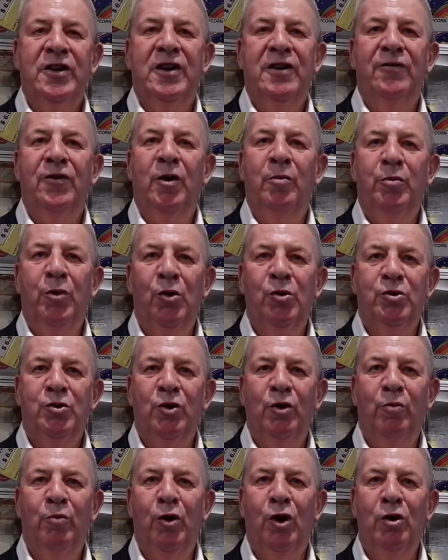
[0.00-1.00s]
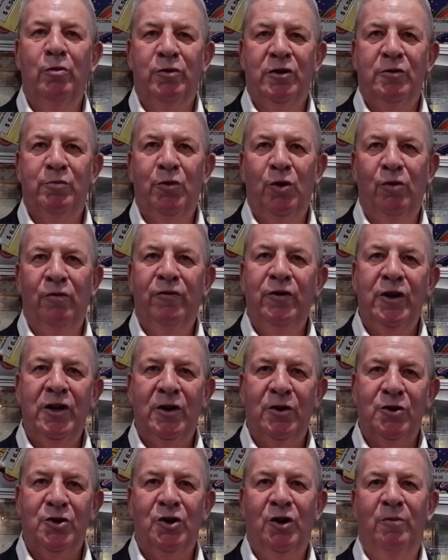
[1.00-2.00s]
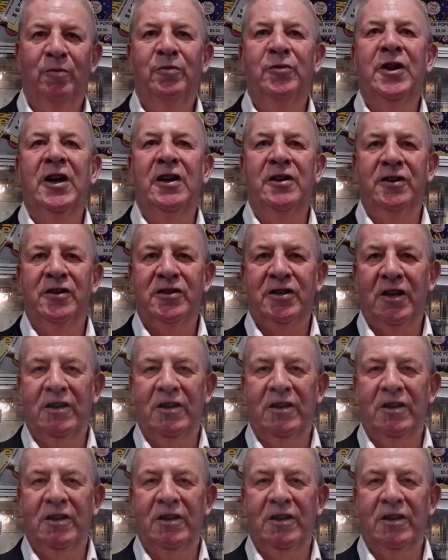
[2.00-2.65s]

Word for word: said, if I built you a purpose-built video shop down the